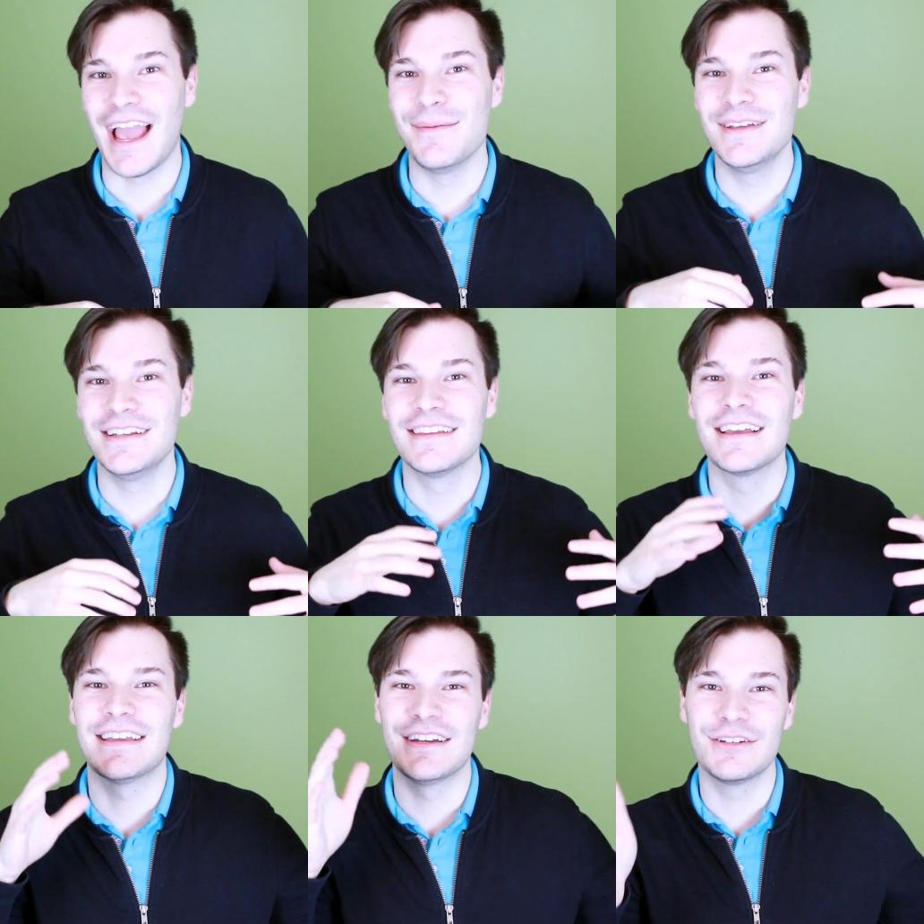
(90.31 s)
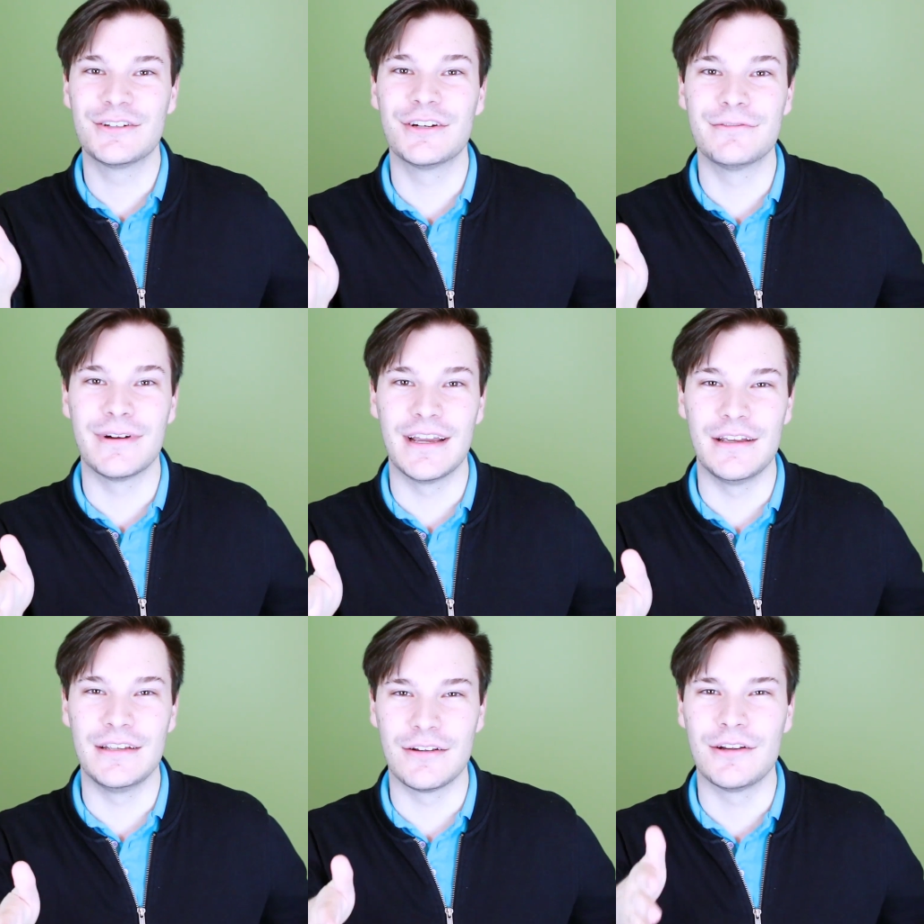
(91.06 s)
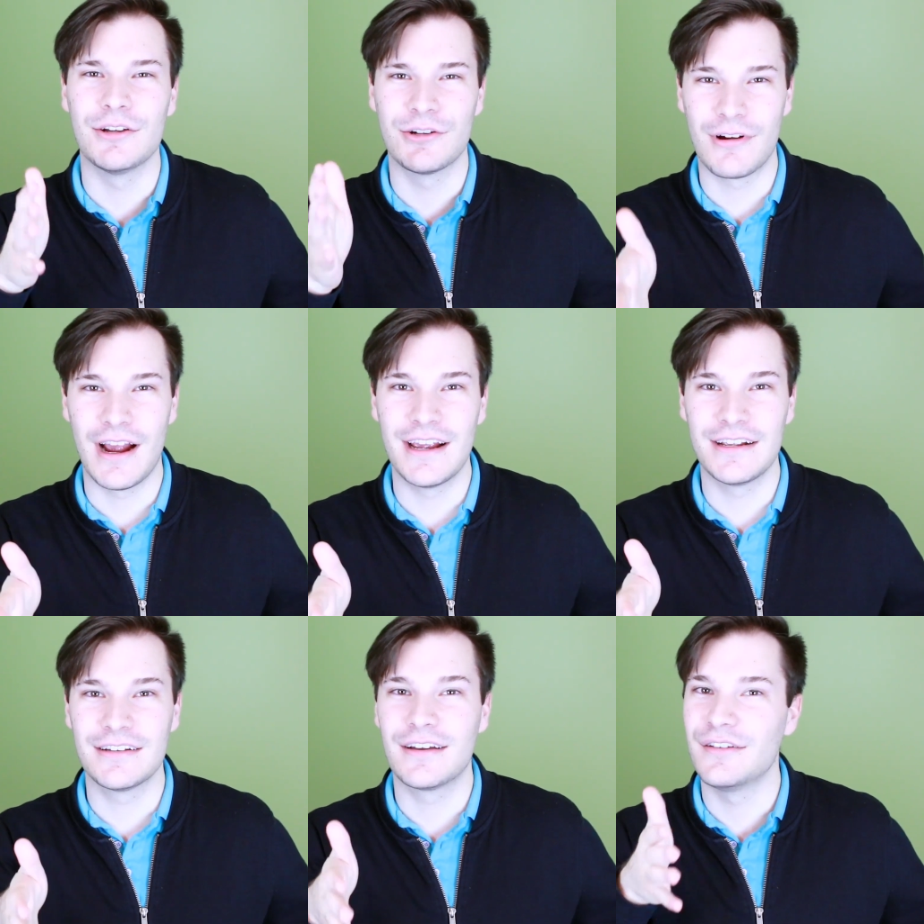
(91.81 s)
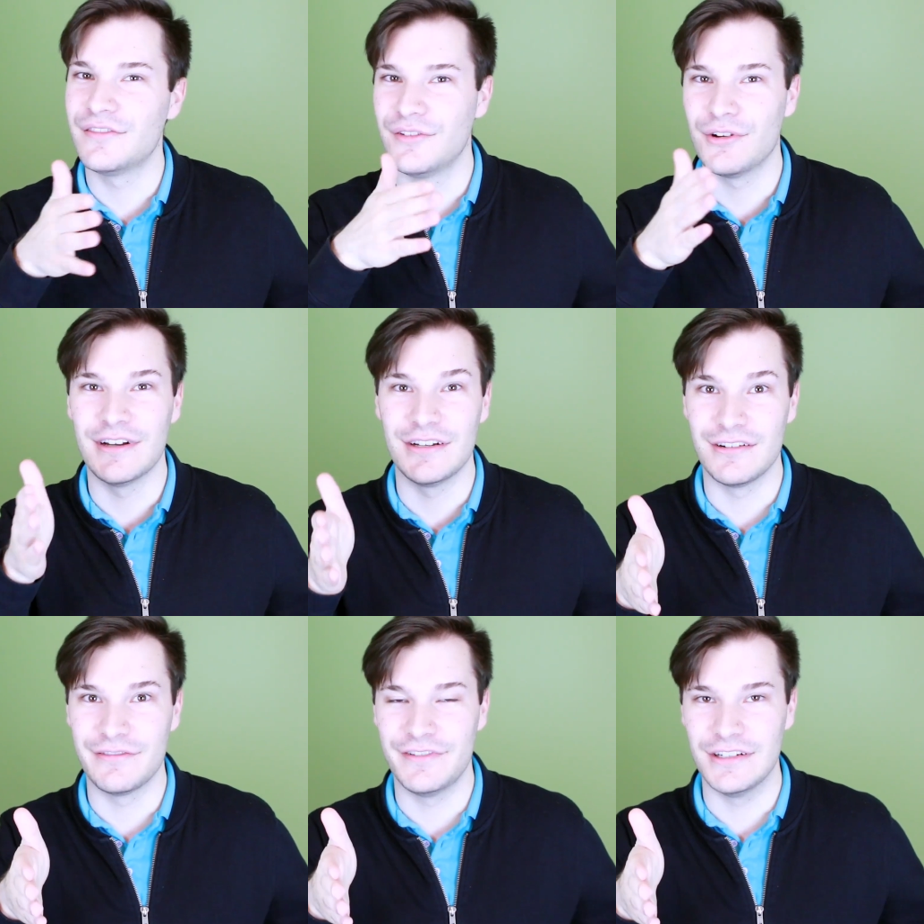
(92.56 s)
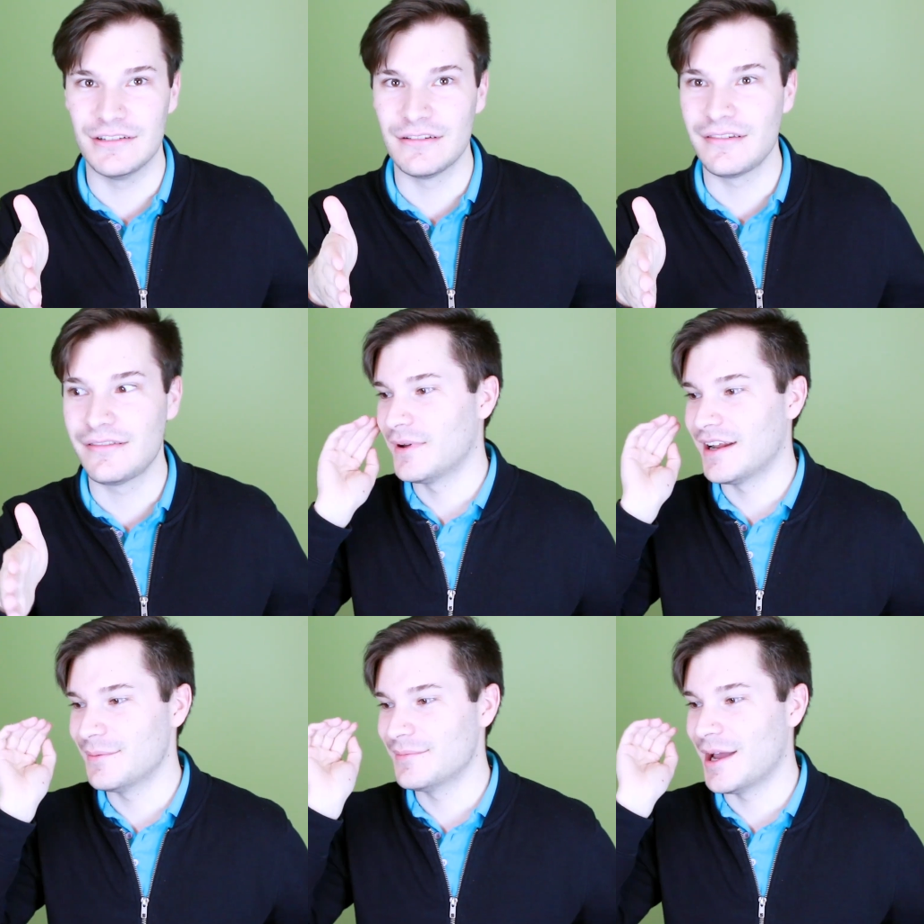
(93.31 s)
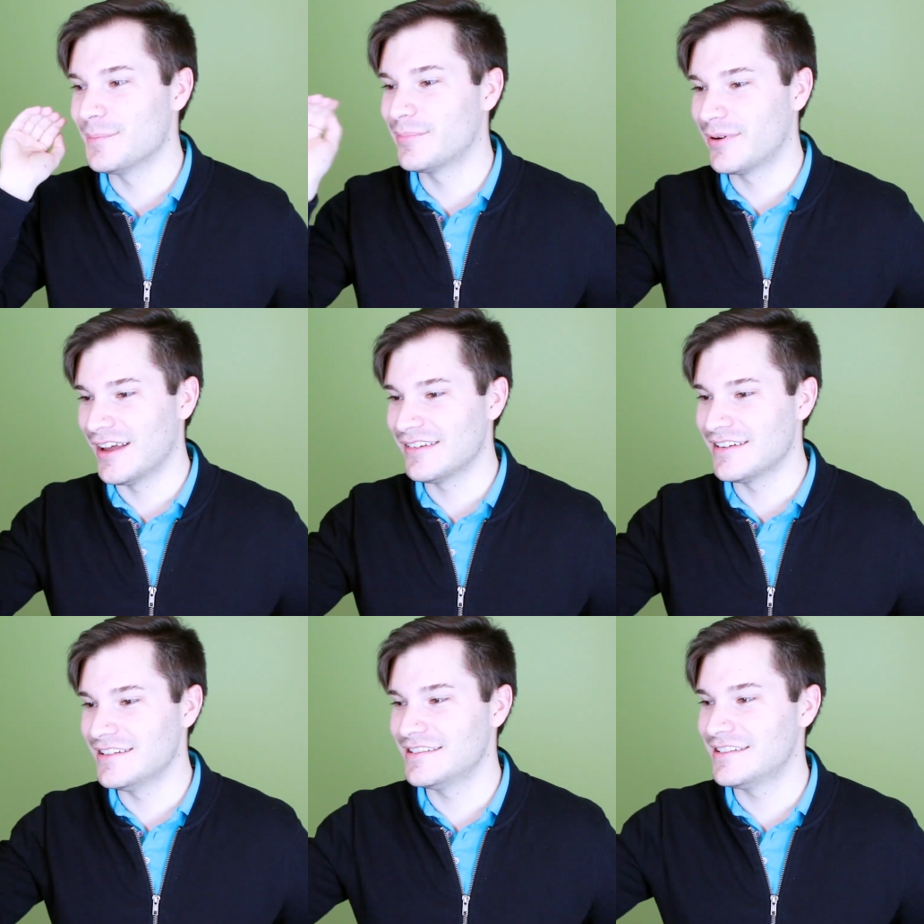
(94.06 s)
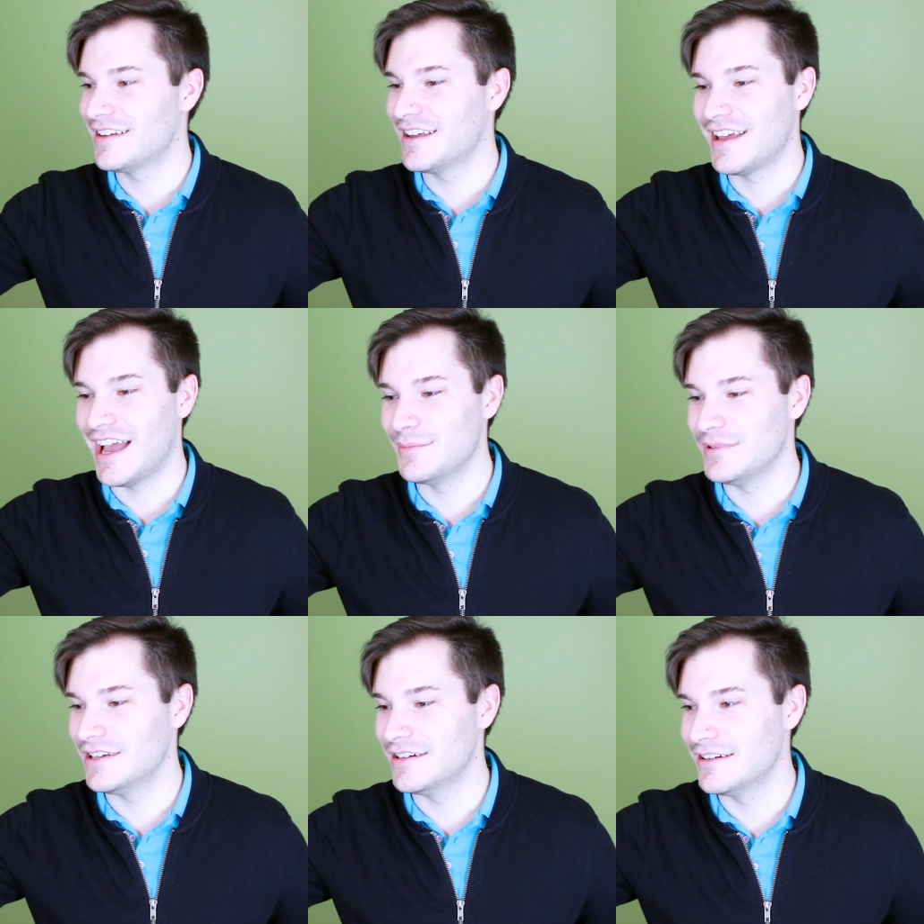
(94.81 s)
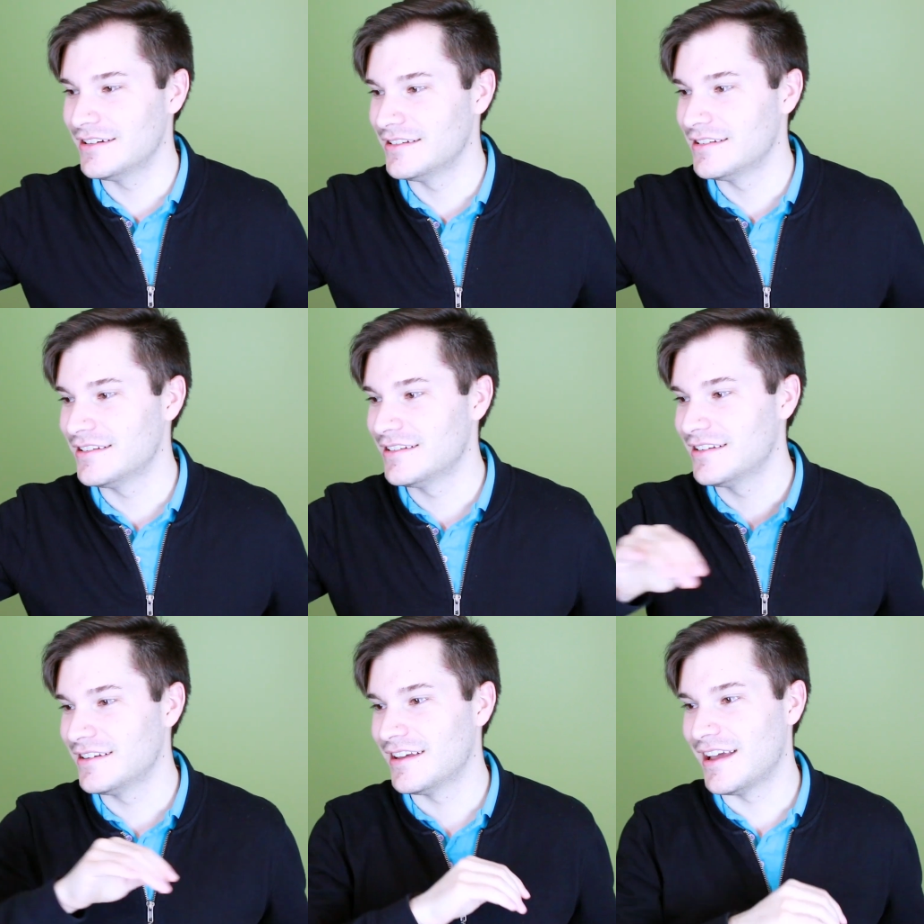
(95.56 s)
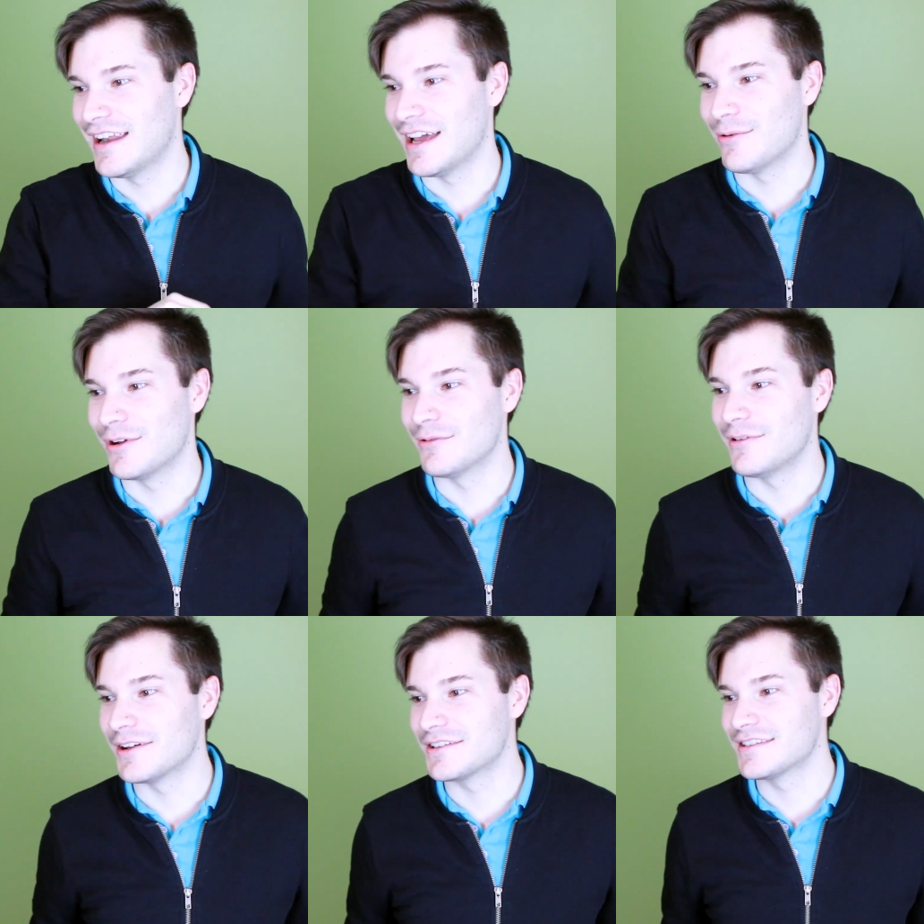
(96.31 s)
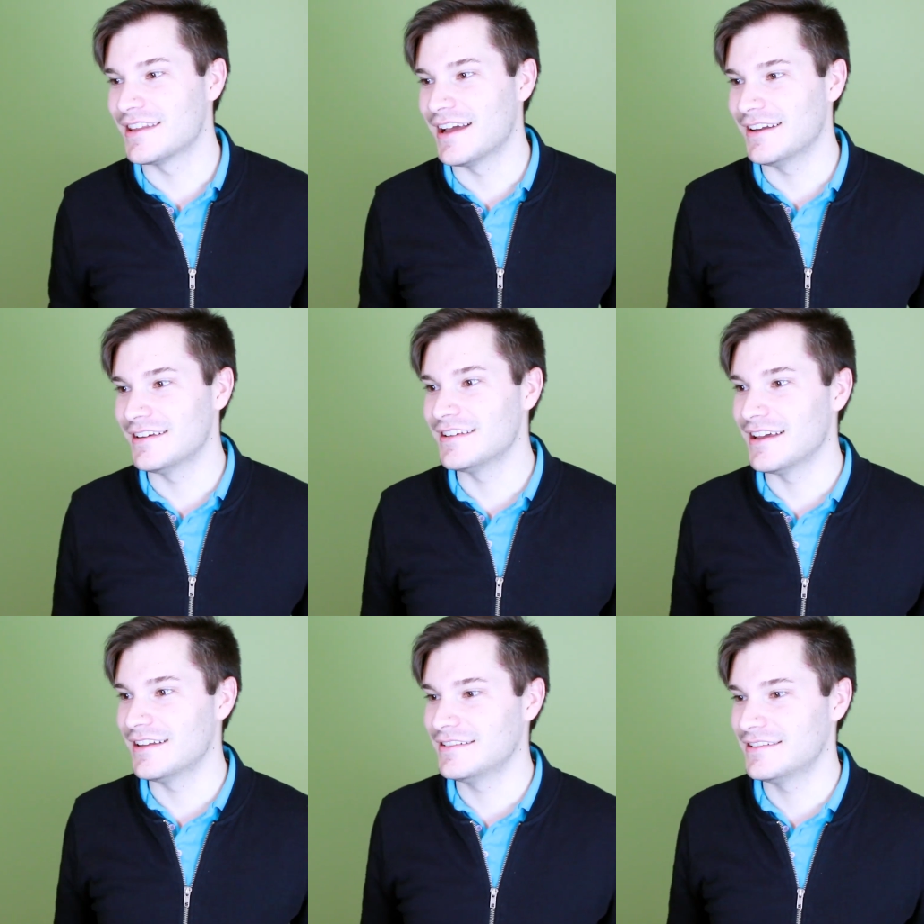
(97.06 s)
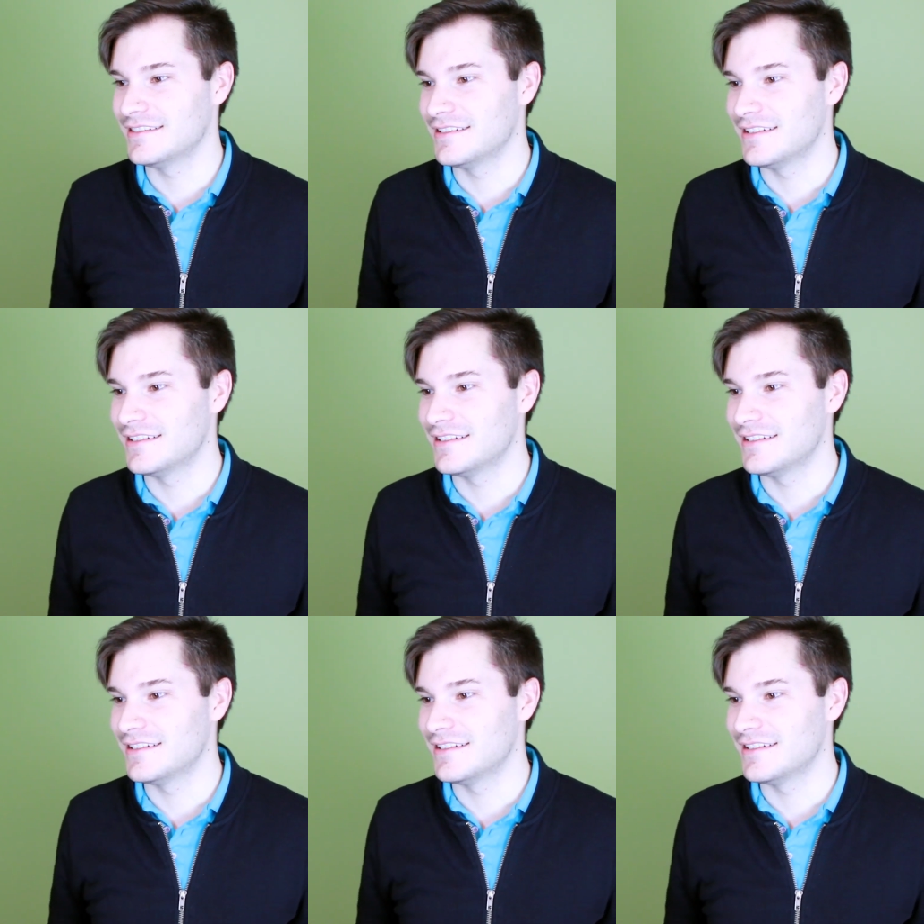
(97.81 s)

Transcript: I mean, like, in a good way, that you're crying because you're in your feels. But I'm present, I'm here, and I want to watch that again.